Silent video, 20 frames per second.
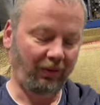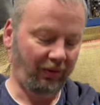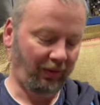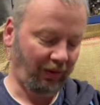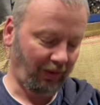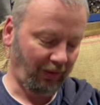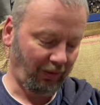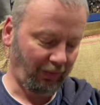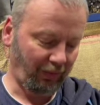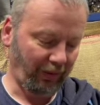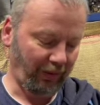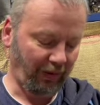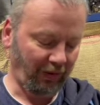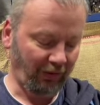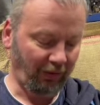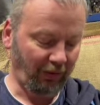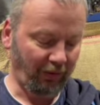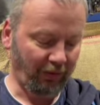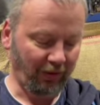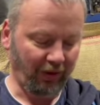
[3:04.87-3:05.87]
But that's
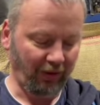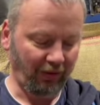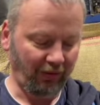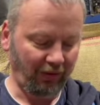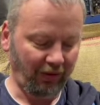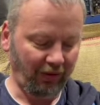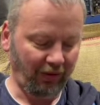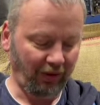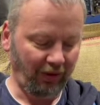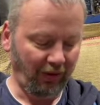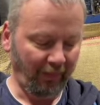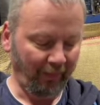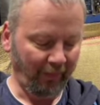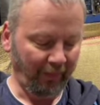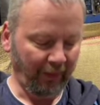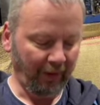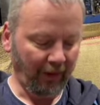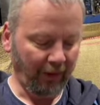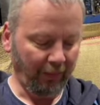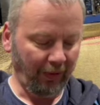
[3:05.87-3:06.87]
quite interesting.
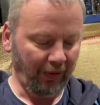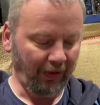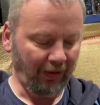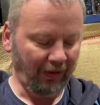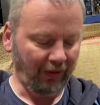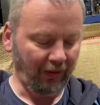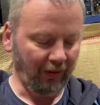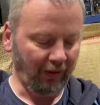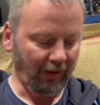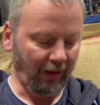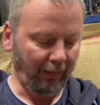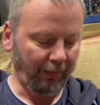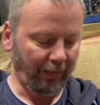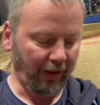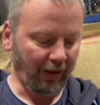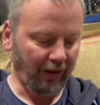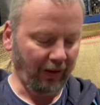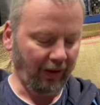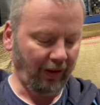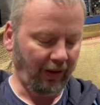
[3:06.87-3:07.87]
Been to Studley
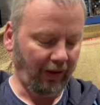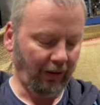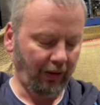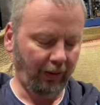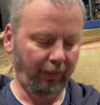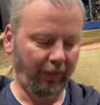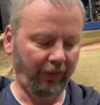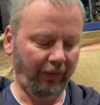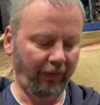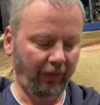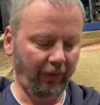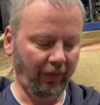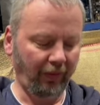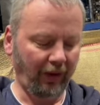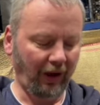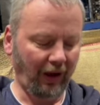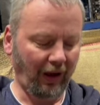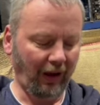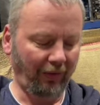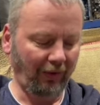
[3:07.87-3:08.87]
Pike before
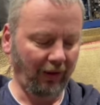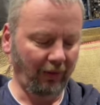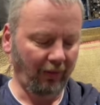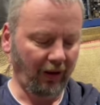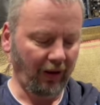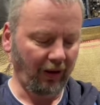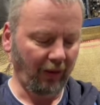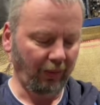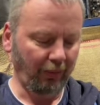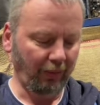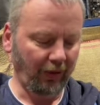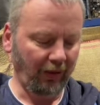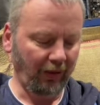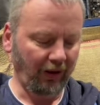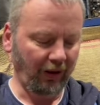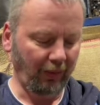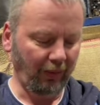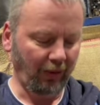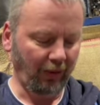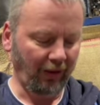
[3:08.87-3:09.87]
the heavy rain on
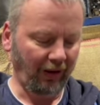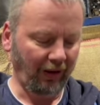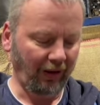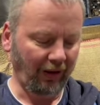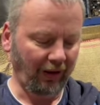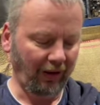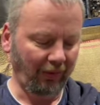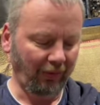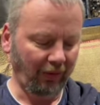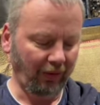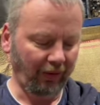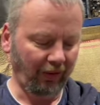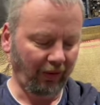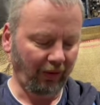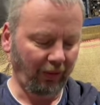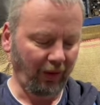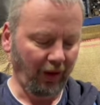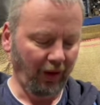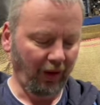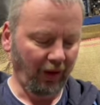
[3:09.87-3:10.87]
Monday morning, and I've
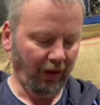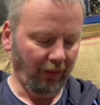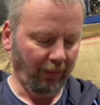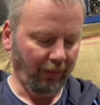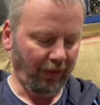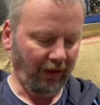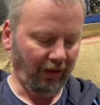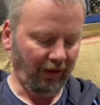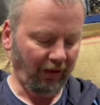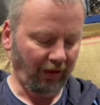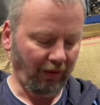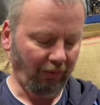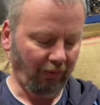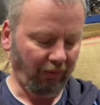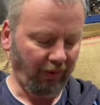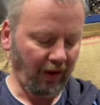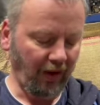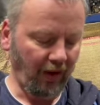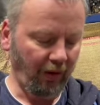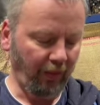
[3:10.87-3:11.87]
also been to the
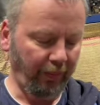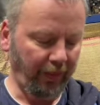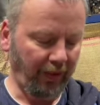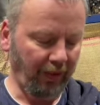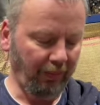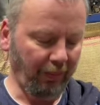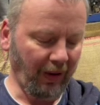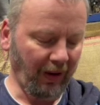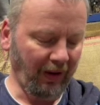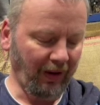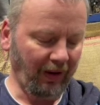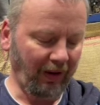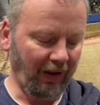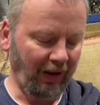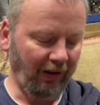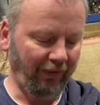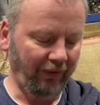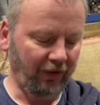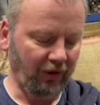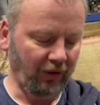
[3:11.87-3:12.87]
reopened Manor
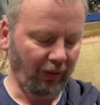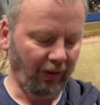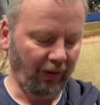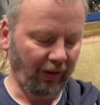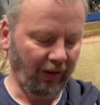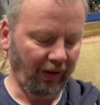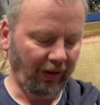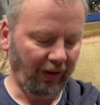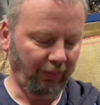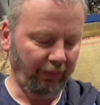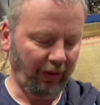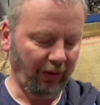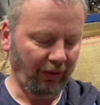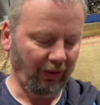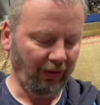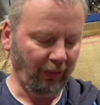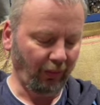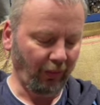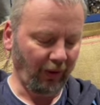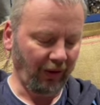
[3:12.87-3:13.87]
Heath Jungle
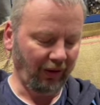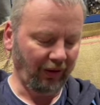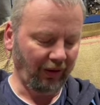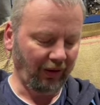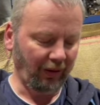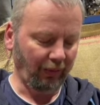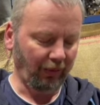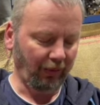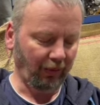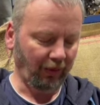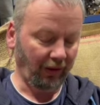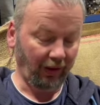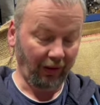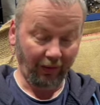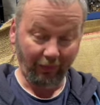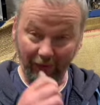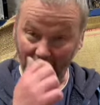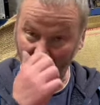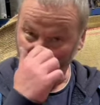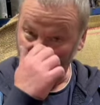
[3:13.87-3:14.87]
Experience on Wednesday morning.
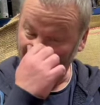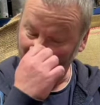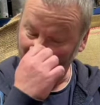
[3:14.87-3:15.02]
Lovely.